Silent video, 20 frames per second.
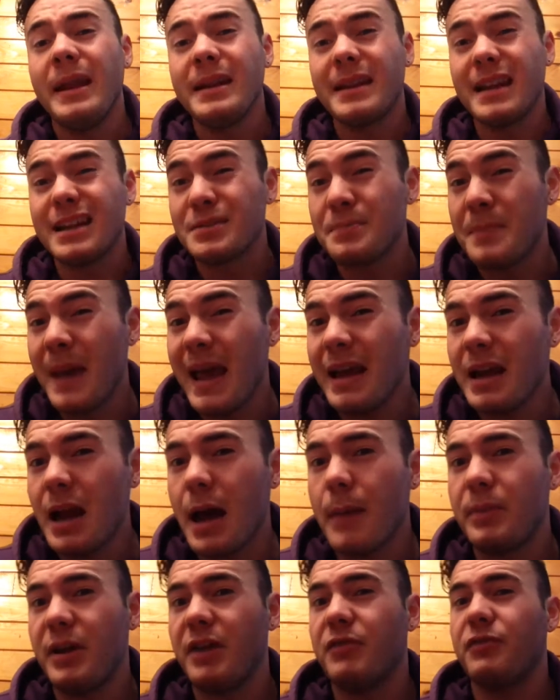this may
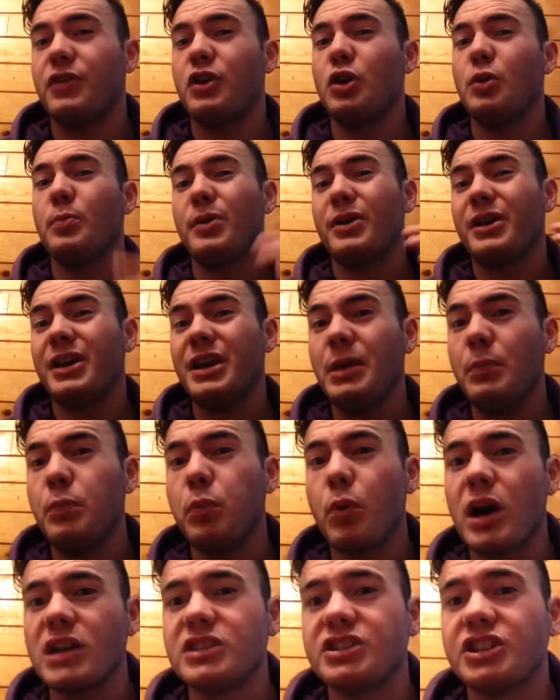not be for you, but keep
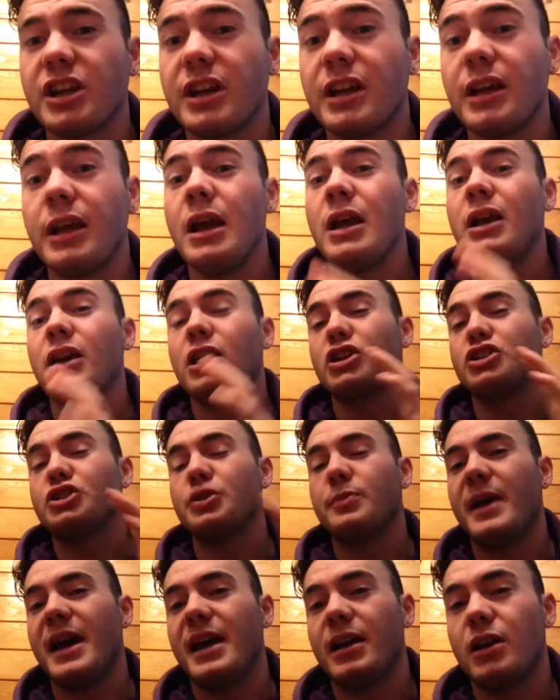watching because you
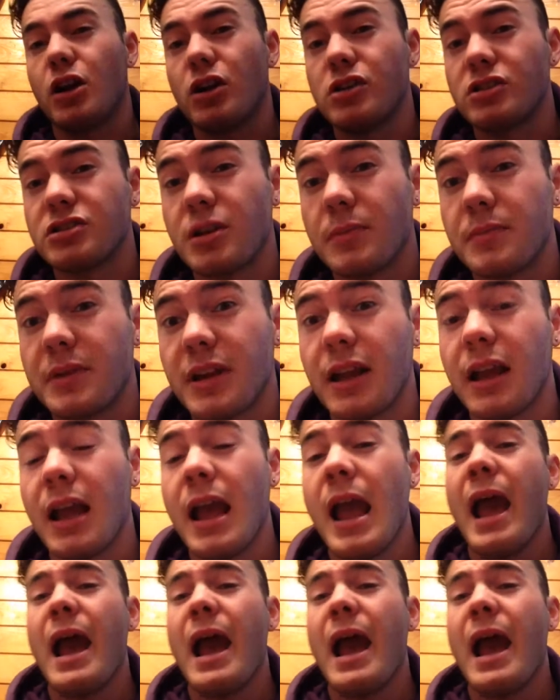may learn something.